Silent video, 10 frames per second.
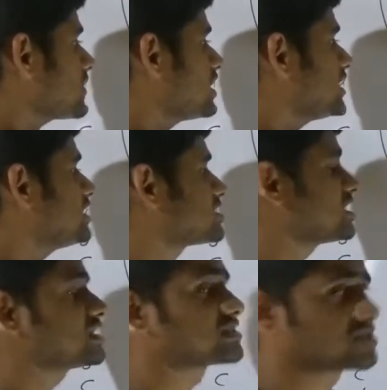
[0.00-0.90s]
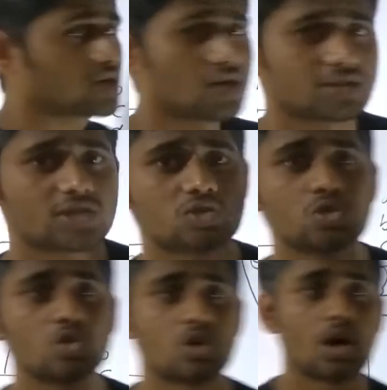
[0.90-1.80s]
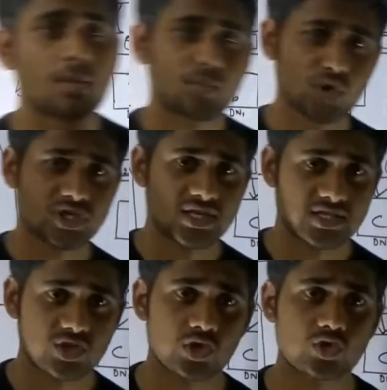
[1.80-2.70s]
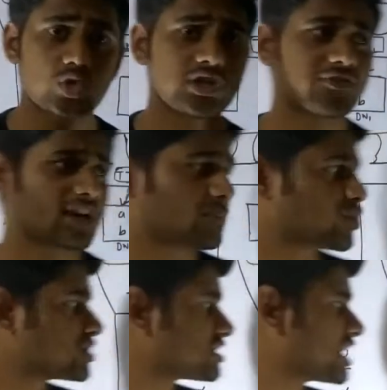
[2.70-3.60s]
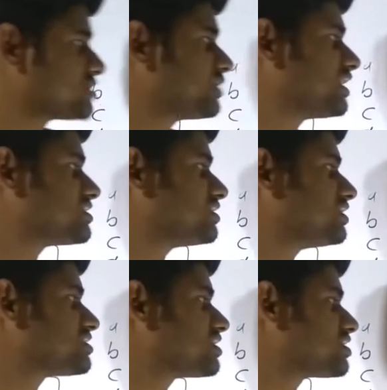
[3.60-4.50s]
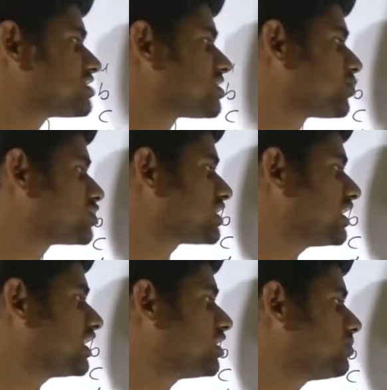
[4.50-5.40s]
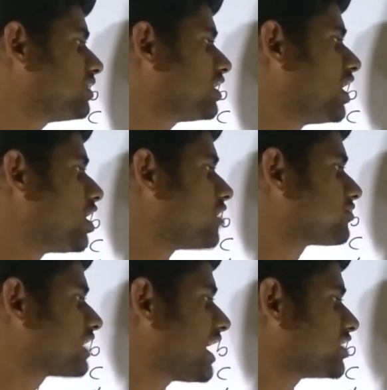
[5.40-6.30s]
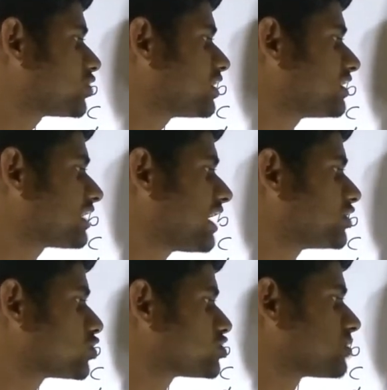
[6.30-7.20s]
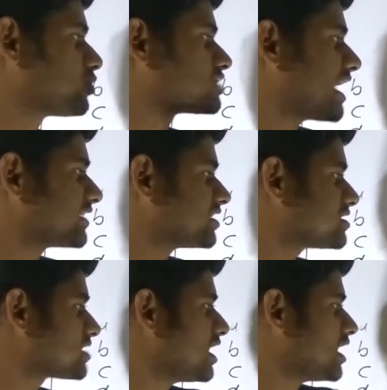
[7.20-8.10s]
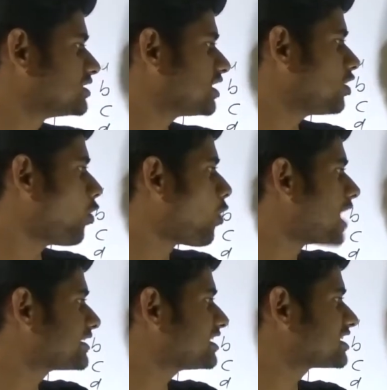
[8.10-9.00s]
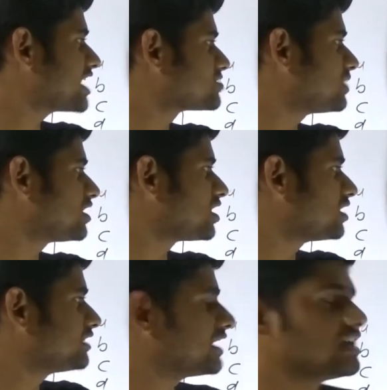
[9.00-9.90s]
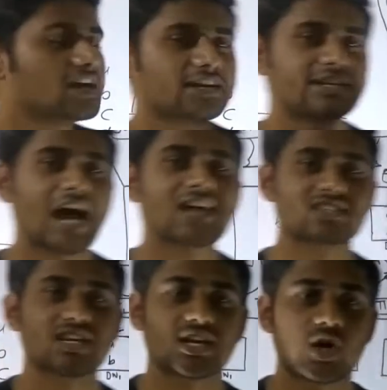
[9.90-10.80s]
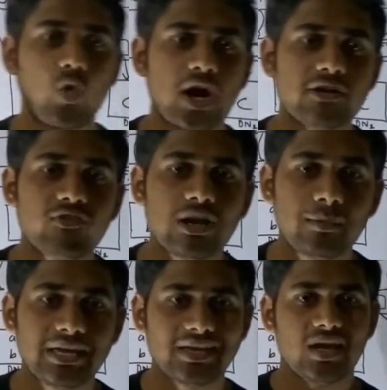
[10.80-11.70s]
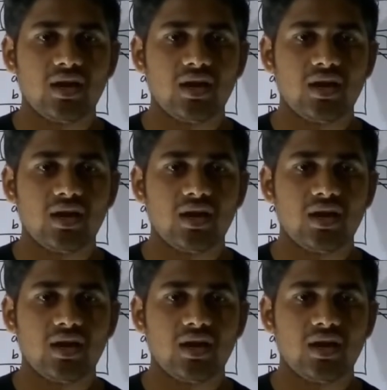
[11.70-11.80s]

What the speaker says: initiates the two process. So two different process has been initiated, suppose A and B of client 1 and client 2, suppose like this. Then what it has been done, then task tracker 1 will be